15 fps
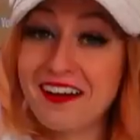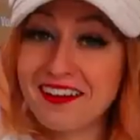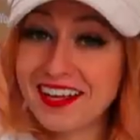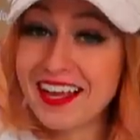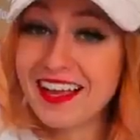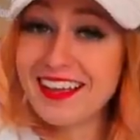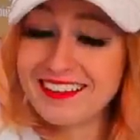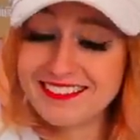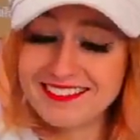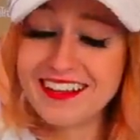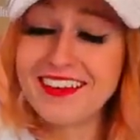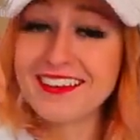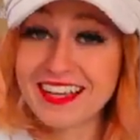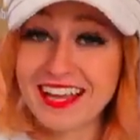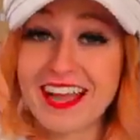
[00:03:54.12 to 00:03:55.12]
Okay,
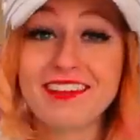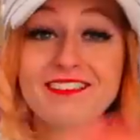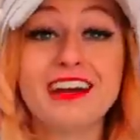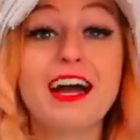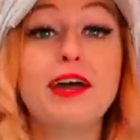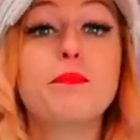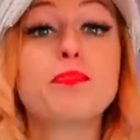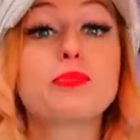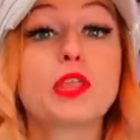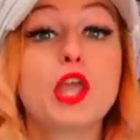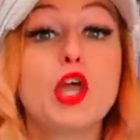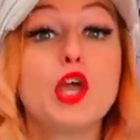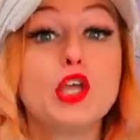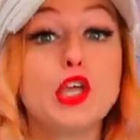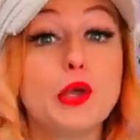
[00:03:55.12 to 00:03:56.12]
okay, bye.
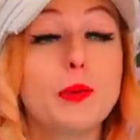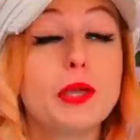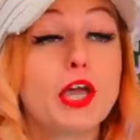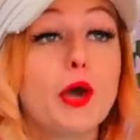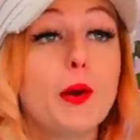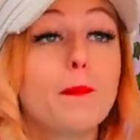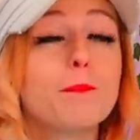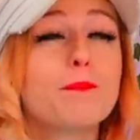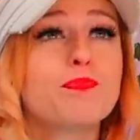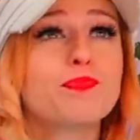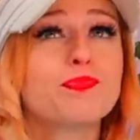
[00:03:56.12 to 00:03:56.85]
Here we go.